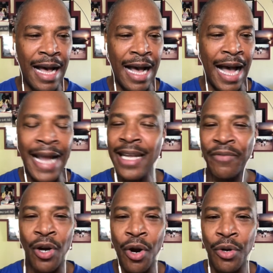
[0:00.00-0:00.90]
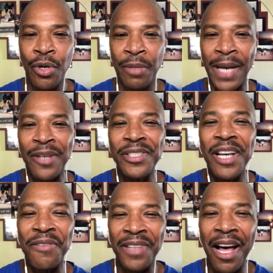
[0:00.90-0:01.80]
I never heard about
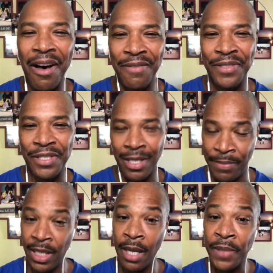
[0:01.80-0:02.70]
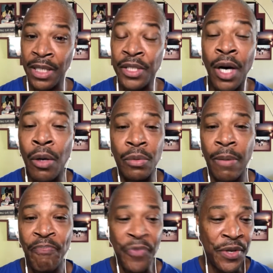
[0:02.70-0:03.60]
self love until I became an adult.
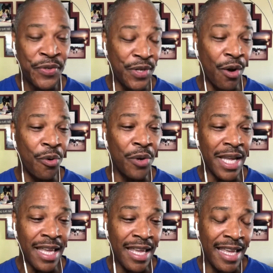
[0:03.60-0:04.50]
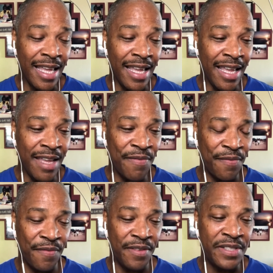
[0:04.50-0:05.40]
So
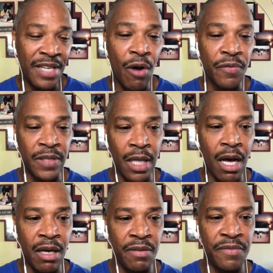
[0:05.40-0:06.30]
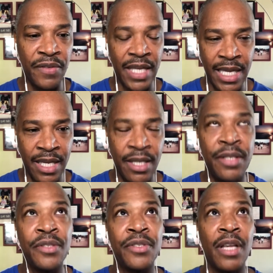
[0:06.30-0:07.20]
if self love
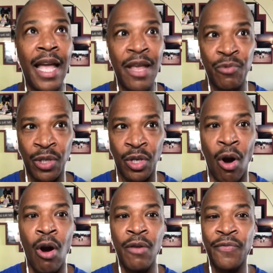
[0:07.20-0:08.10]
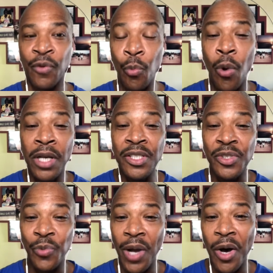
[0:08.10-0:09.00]
is a regard for
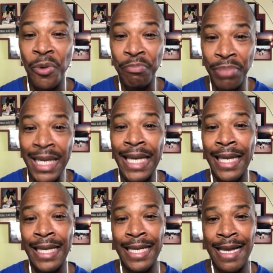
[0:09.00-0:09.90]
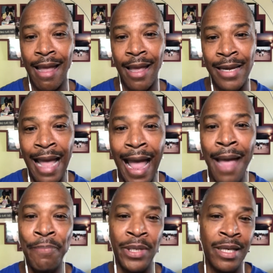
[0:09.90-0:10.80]
one's well being and
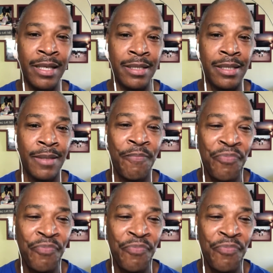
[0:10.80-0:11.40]
happiness,